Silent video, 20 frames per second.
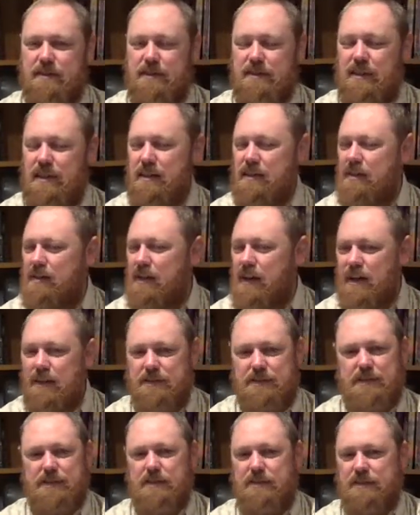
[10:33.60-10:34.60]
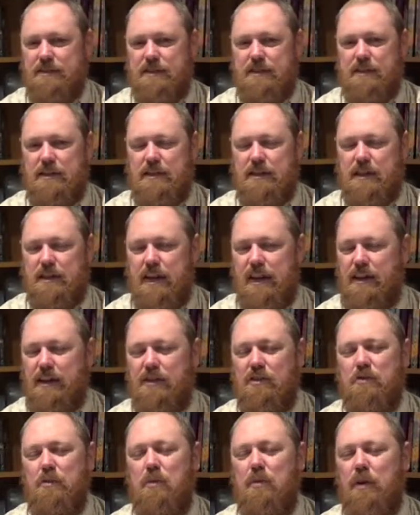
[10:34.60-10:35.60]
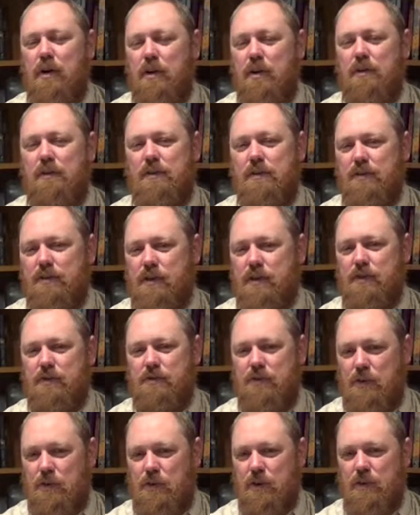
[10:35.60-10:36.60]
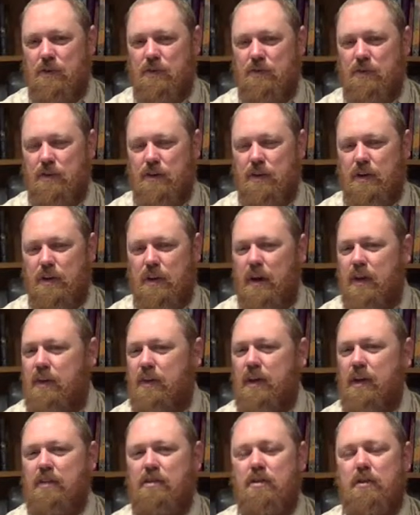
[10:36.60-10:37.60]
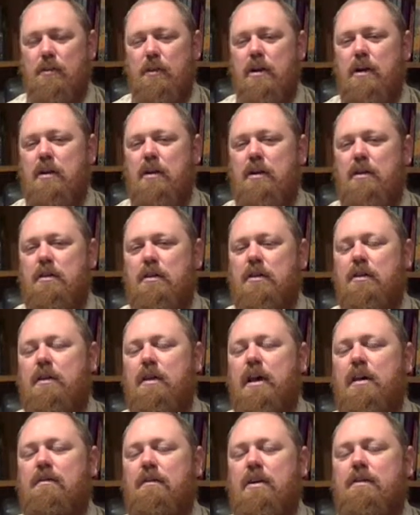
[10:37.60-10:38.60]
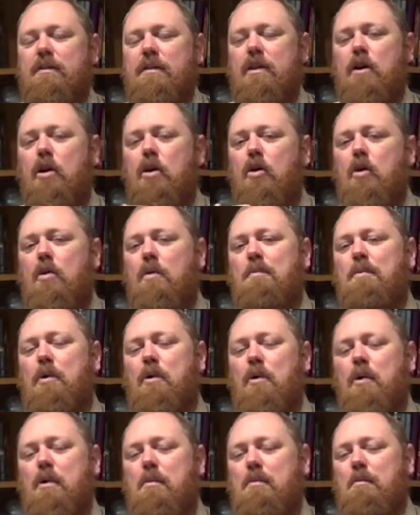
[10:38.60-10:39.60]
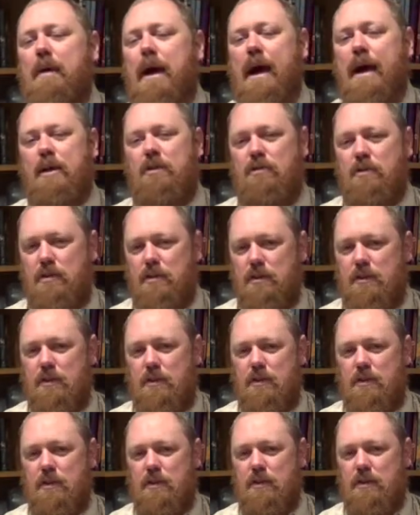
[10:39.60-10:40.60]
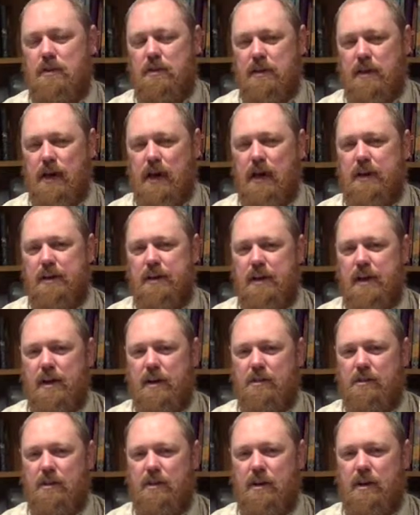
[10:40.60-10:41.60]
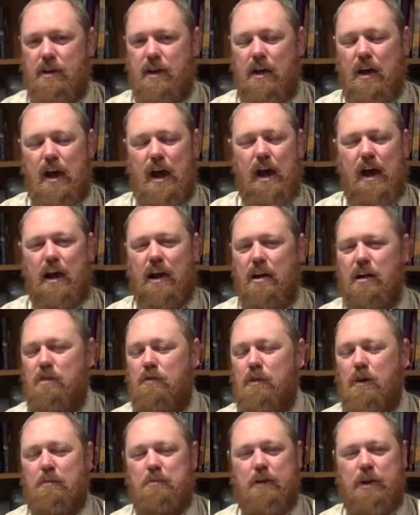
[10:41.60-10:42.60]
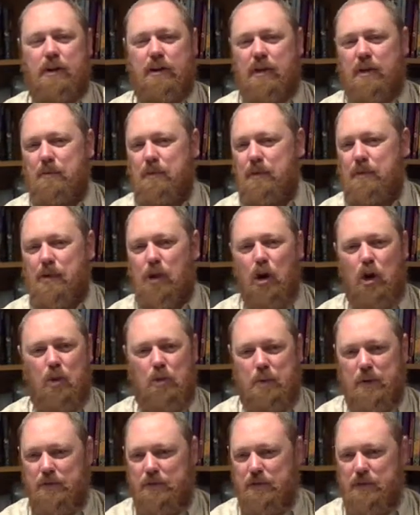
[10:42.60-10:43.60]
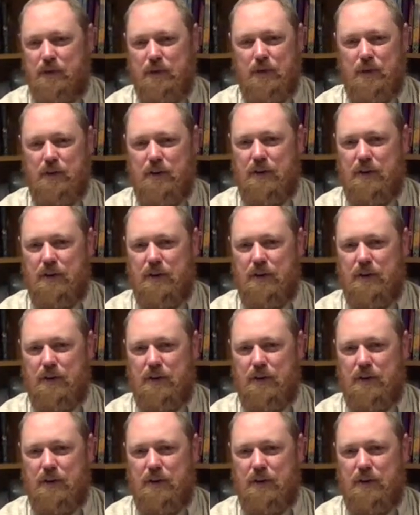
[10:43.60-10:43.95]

He loves us. He does wonderful things for us. Things that we could never even hope or imagine God does. I don't know what Miriam was hoping for,